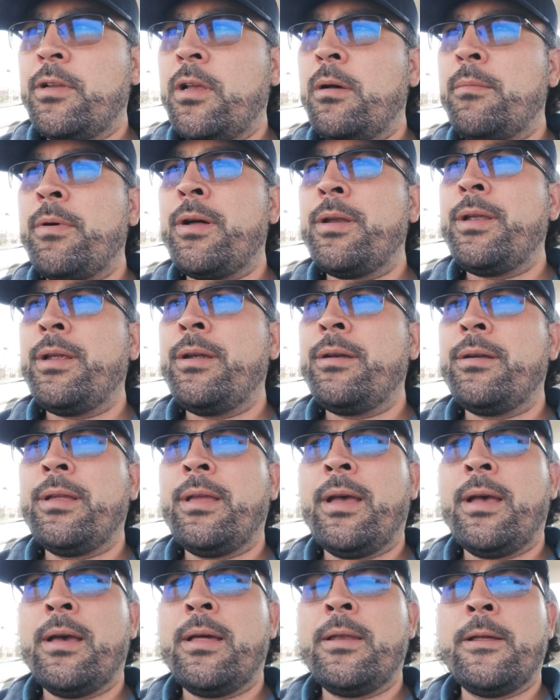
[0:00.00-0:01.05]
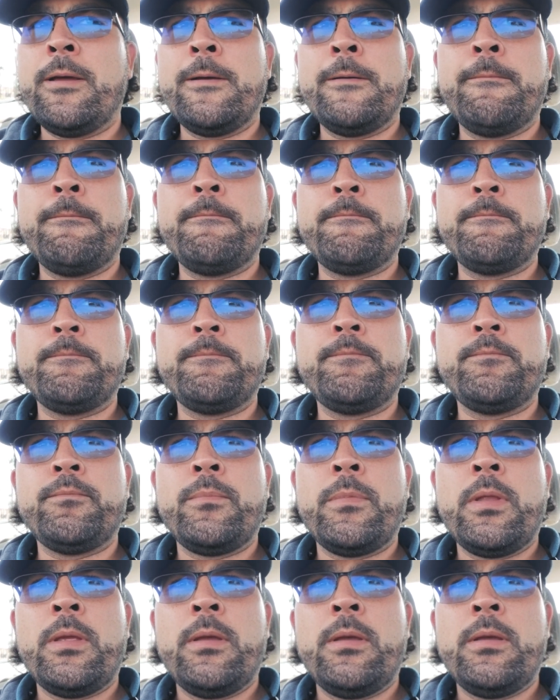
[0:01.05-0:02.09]
come on here again
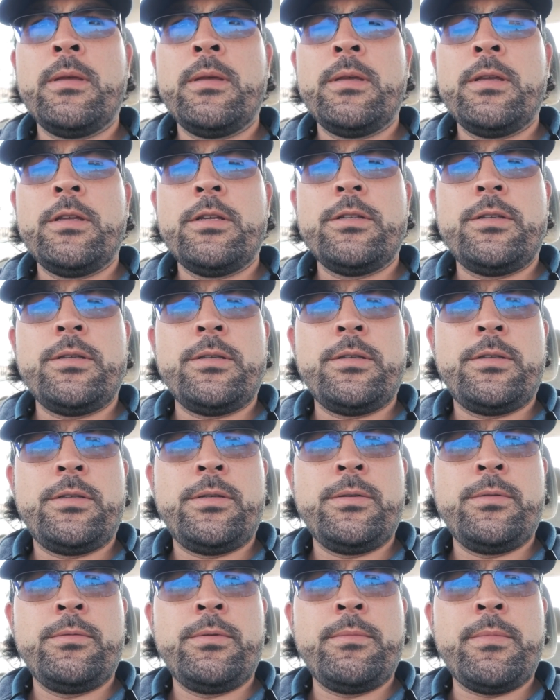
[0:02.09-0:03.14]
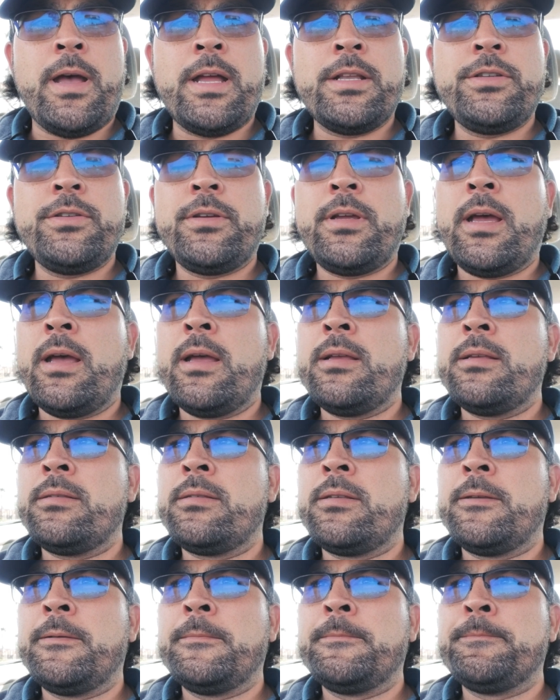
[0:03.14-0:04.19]
just to remind you guys